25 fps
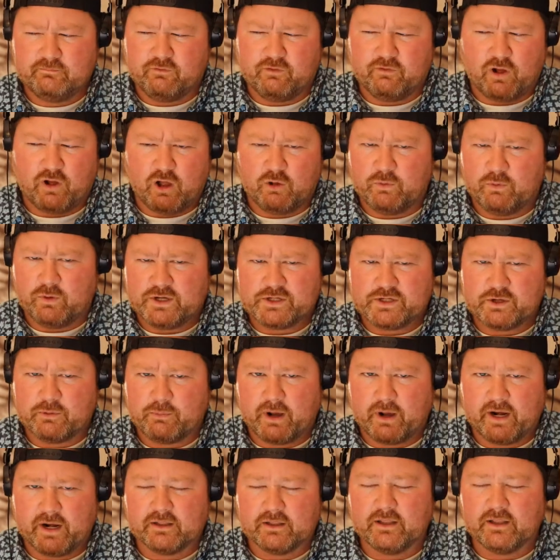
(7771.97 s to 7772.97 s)
fall
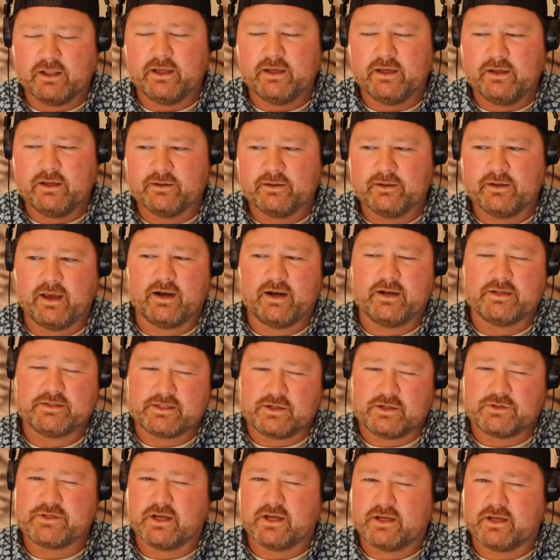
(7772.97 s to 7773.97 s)
winter putting league, and
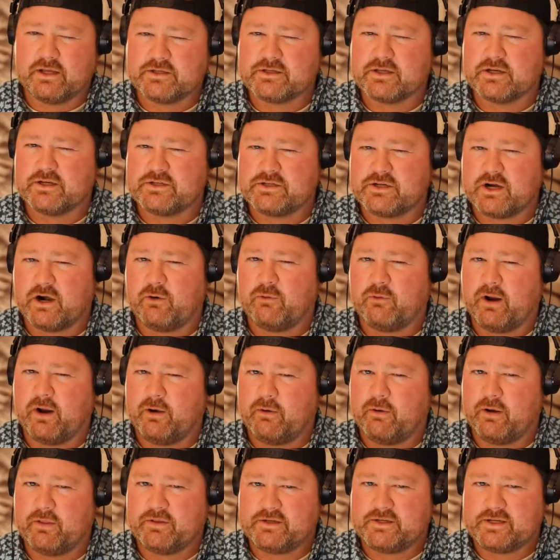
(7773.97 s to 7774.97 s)
it sounds like it's going to start
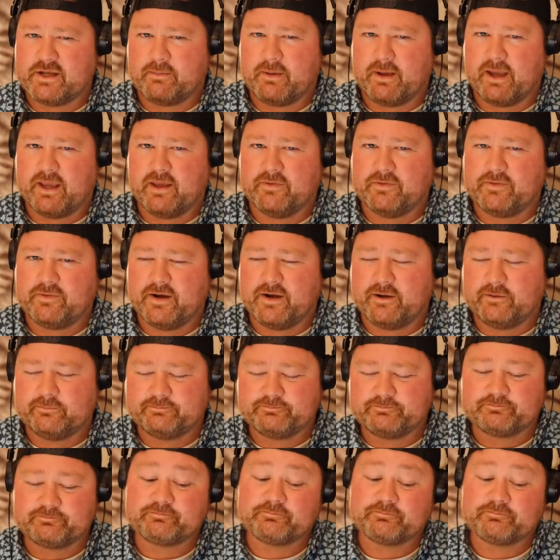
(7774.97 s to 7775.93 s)
right around the time I get there.